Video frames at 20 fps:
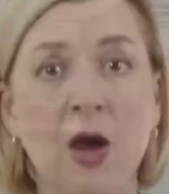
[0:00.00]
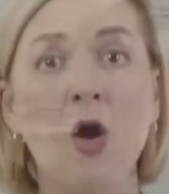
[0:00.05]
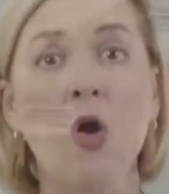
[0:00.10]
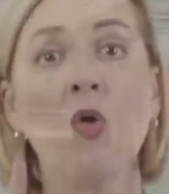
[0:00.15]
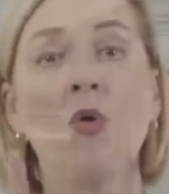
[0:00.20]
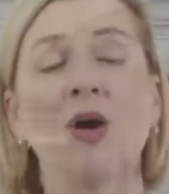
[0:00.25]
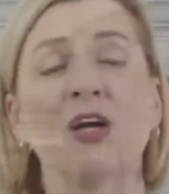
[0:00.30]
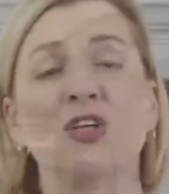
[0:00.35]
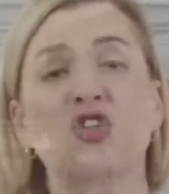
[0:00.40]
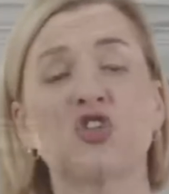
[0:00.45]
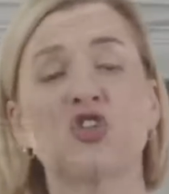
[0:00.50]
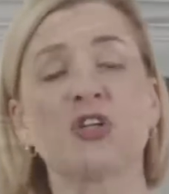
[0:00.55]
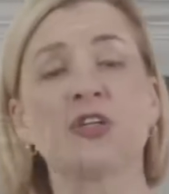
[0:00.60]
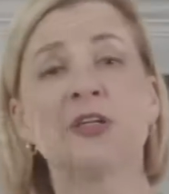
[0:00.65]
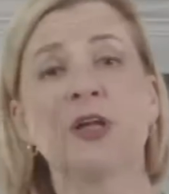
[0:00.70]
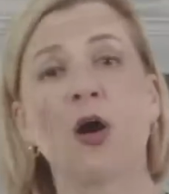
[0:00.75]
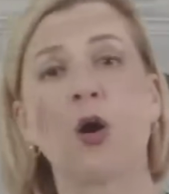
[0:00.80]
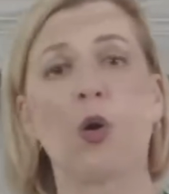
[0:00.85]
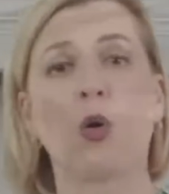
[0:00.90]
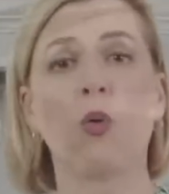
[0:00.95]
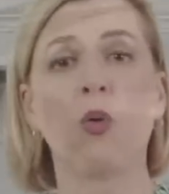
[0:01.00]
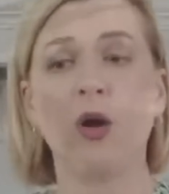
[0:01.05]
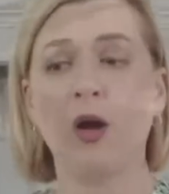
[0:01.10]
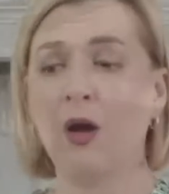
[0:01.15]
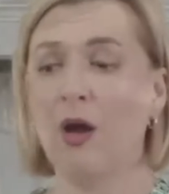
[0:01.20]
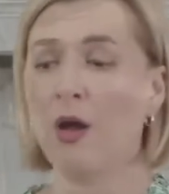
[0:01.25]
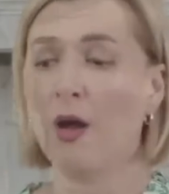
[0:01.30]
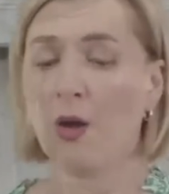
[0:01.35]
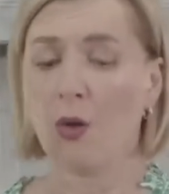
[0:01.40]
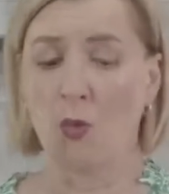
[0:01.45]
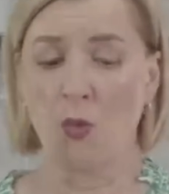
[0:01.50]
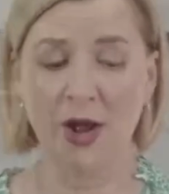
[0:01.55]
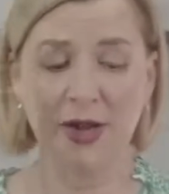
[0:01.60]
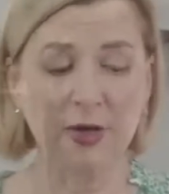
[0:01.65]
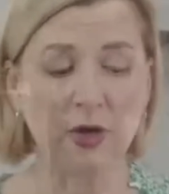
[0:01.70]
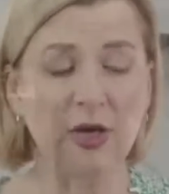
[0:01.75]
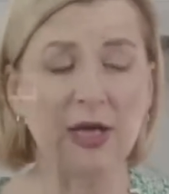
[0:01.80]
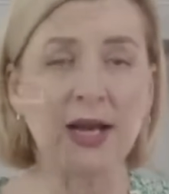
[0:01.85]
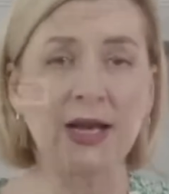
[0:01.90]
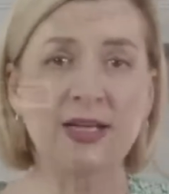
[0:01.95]
Oh, I should know, when
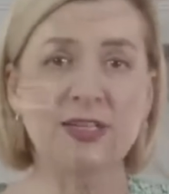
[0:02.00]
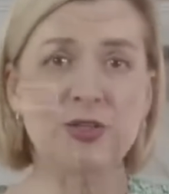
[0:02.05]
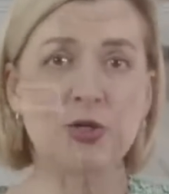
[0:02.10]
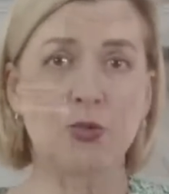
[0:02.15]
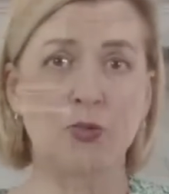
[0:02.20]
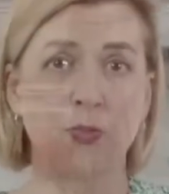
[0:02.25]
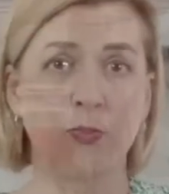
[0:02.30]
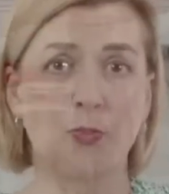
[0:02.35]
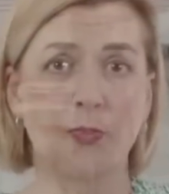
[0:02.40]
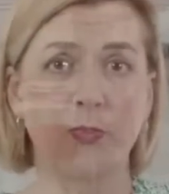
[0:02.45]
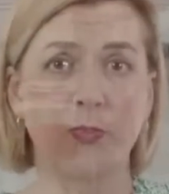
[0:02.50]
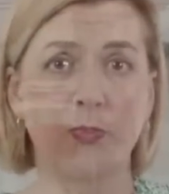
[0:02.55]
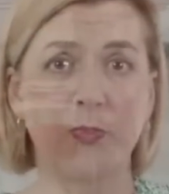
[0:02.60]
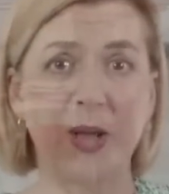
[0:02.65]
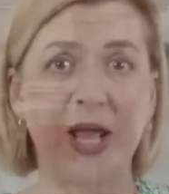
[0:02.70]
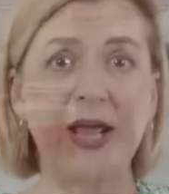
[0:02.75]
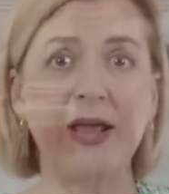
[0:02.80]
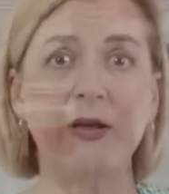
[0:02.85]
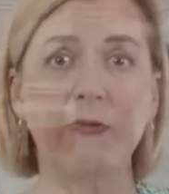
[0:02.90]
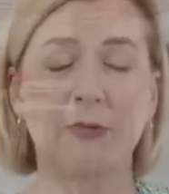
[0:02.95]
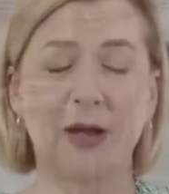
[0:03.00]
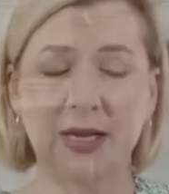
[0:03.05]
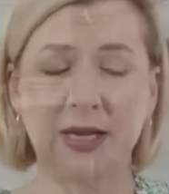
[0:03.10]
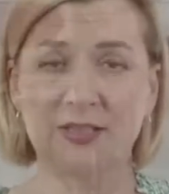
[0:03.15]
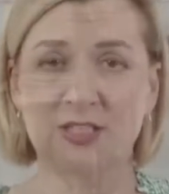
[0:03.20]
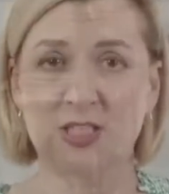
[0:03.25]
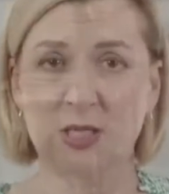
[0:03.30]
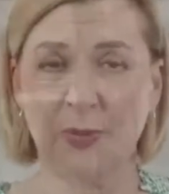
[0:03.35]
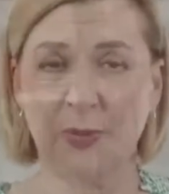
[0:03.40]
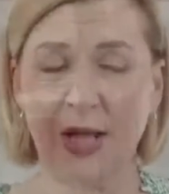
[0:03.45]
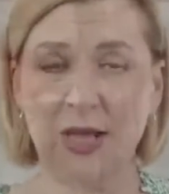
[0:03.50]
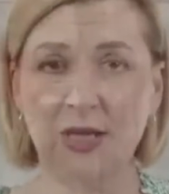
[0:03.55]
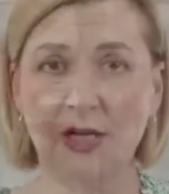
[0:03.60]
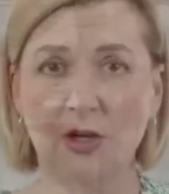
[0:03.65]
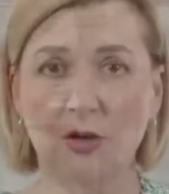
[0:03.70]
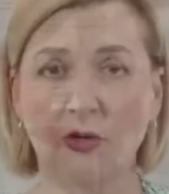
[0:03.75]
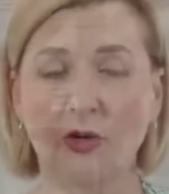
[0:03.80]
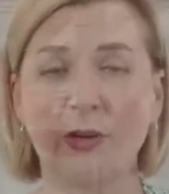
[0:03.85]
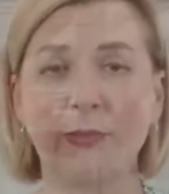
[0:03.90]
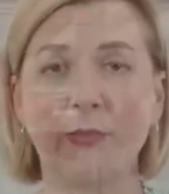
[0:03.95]
you're getting to ready to bake your